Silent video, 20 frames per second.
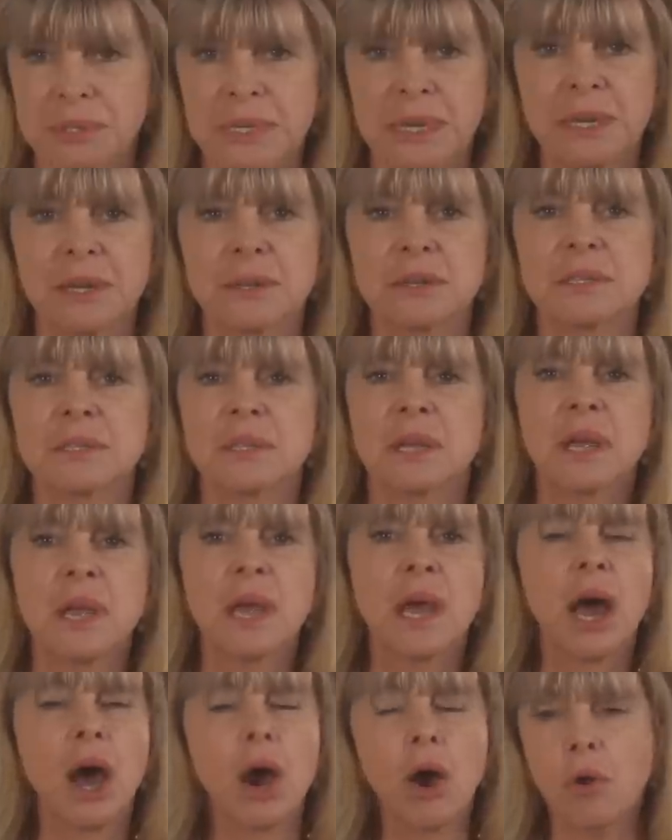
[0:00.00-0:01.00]
and he goes,
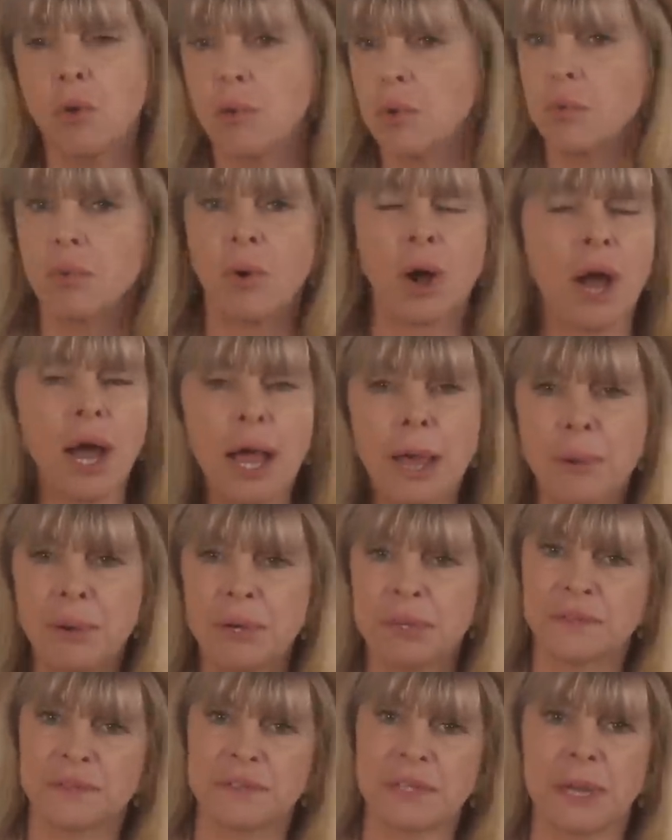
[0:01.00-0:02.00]
oh, well, what I
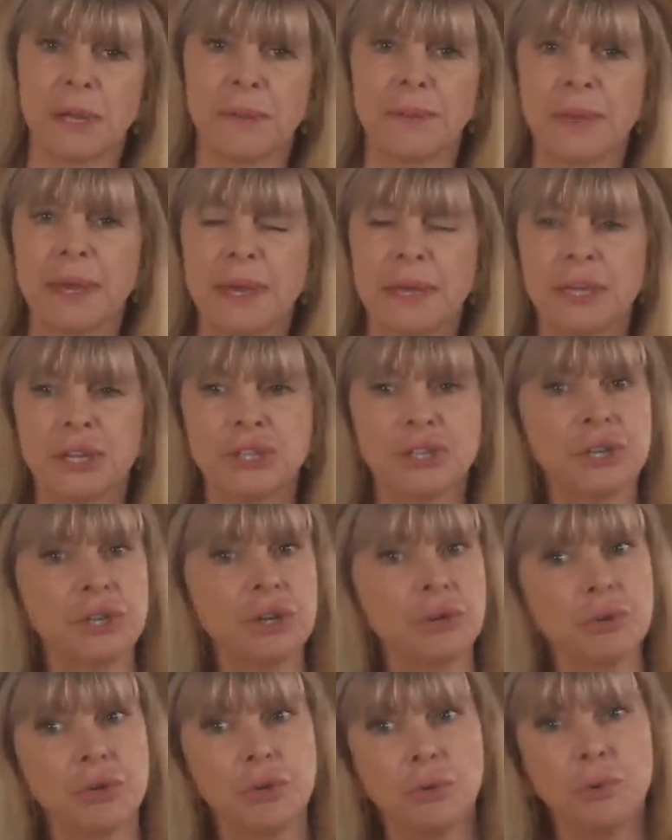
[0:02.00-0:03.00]
would have done then is, you
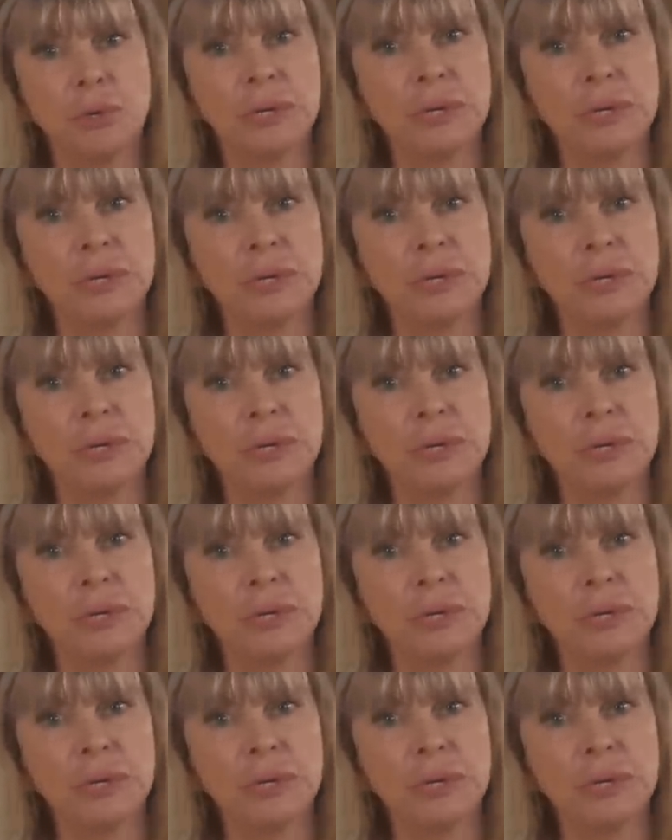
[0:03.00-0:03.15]
know, you